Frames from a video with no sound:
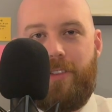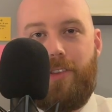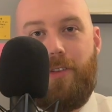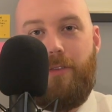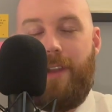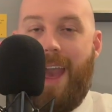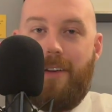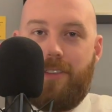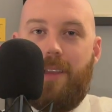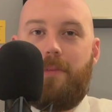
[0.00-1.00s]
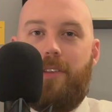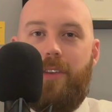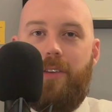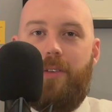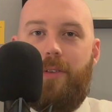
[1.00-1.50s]
So now it's up to
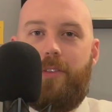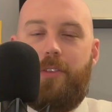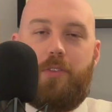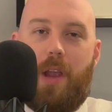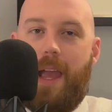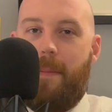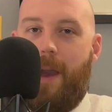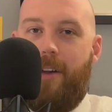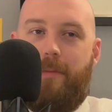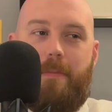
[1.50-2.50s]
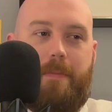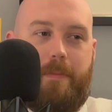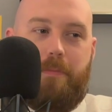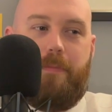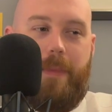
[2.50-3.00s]
you to try them out,
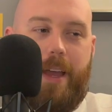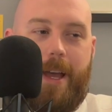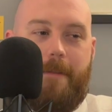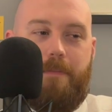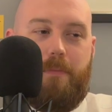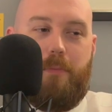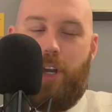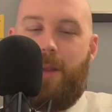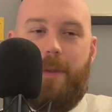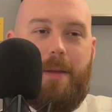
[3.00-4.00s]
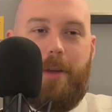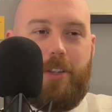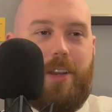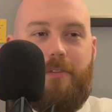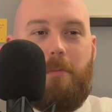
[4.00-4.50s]
put them in a
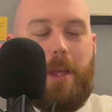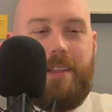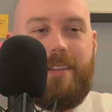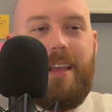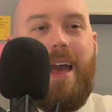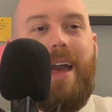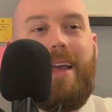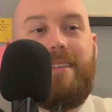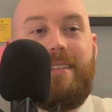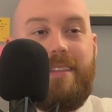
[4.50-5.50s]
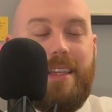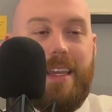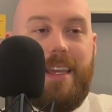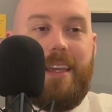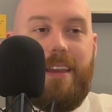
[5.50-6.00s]
bunch of different places, and
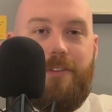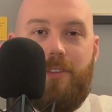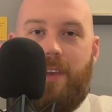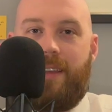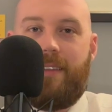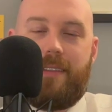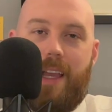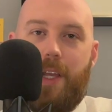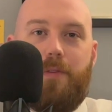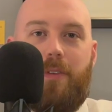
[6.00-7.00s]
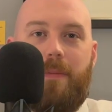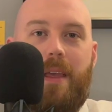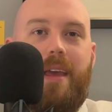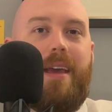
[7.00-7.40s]
see if you like the sound of them.